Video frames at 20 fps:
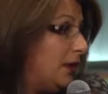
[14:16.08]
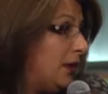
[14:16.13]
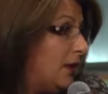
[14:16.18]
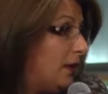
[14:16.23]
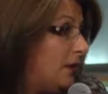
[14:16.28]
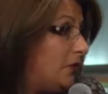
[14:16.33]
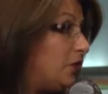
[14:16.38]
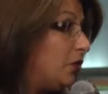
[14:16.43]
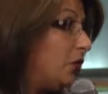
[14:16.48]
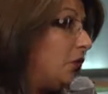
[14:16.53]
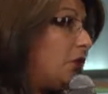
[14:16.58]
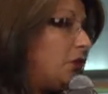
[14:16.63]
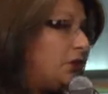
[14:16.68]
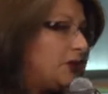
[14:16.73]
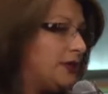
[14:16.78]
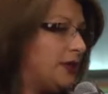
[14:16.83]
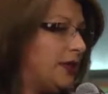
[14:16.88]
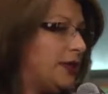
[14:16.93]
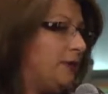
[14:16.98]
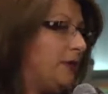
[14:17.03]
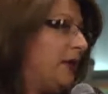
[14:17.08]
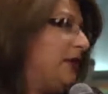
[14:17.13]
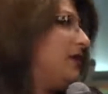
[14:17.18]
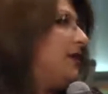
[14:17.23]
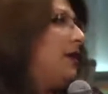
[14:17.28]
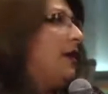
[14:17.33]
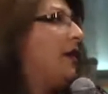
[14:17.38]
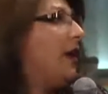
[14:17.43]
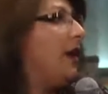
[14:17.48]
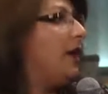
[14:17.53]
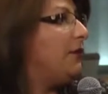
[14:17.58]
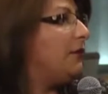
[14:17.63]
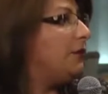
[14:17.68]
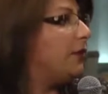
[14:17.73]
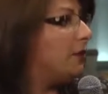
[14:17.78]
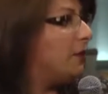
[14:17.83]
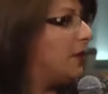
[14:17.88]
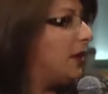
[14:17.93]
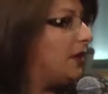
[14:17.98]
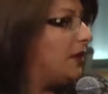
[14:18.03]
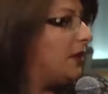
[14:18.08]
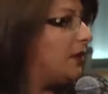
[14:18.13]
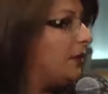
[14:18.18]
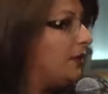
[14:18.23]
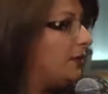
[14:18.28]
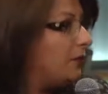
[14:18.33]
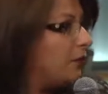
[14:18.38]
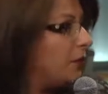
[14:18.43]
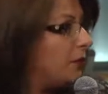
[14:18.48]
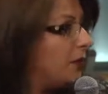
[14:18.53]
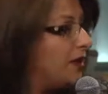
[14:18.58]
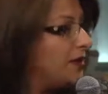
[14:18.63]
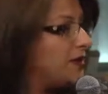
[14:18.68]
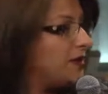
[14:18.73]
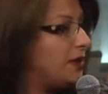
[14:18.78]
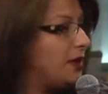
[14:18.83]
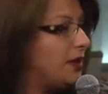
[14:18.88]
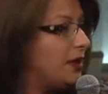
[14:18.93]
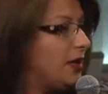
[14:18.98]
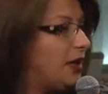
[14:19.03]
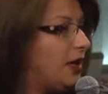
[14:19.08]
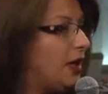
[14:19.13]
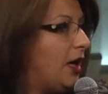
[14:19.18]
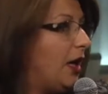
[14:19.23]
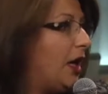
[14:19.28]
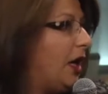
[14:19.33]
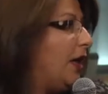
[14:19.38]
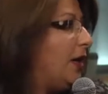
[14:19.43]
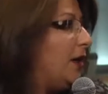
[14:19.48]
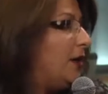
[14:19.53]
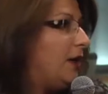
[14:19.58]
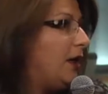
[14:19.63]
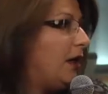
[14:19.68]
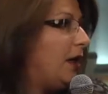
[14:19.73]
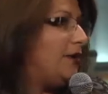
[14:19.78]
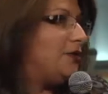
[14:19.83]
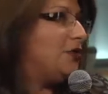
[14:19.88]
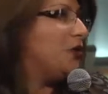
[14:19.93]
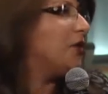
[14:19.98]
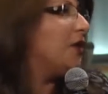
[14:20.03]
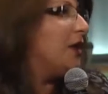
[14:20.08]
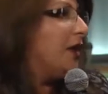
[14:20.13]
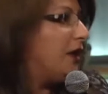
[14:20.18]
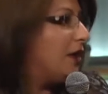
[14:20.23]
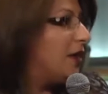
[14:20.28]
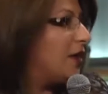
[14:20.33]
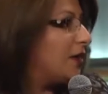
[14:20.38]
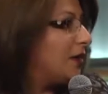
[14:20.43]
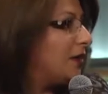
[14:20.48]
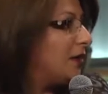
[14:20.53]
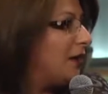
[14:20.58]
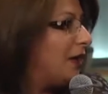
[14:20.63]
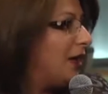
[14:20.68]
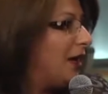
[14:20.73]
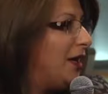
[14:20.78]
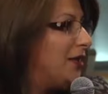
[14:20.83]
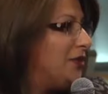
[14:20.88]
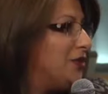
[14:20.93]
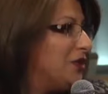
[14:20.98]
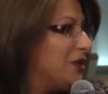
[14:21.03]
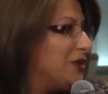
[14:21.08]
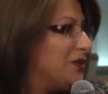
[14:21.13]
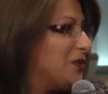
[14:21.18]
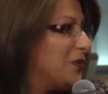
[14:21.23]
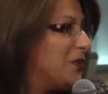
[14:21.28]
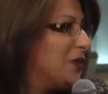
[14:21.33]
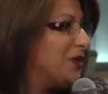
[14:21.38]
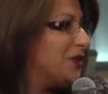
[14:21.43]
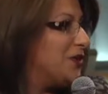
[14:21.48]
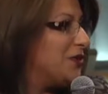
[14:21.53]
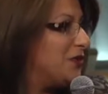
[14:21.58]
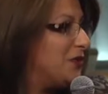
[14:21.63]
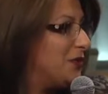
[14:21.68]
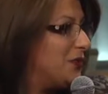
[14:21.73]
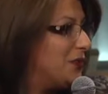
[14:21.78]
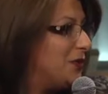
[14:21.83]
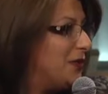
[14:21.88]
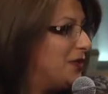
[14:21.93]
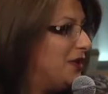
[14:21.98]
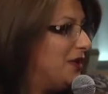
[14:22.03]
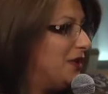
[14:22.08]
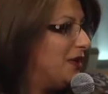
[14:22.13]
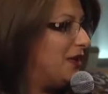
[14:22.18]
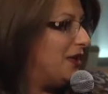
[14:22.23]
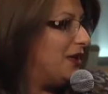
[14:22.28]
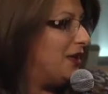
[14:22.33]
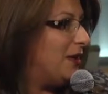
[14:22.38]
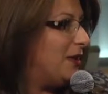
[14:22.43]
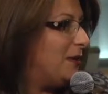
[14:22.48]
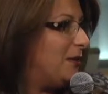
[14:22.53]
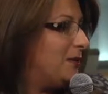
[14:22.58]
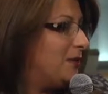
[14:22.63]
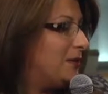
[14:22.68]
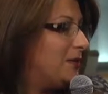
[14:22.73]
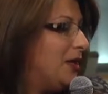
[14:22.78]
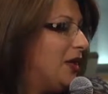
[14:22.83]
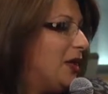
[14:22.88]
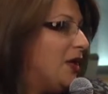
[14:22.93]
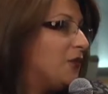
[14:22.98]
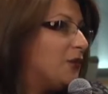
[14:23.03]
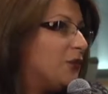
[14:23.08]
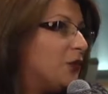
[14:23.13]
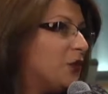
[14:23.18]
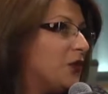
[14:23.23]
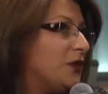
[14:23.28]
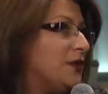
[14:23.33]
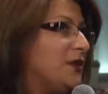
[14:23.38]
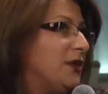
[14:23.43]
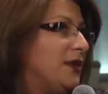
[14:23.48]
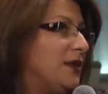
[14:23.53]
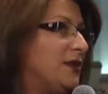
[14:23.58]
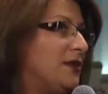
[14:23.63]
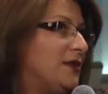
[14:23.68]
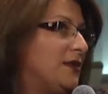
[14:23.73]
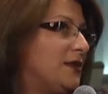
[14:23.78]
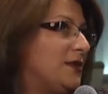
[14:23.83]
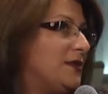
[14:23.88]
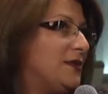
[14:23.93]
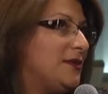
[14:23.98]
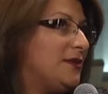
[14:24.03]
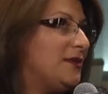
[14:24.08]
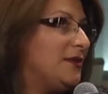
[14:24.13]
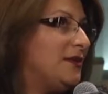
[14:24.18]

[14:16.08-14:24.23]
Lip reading: tools and better life for my son, I don't care. I just want to. Of course, it's.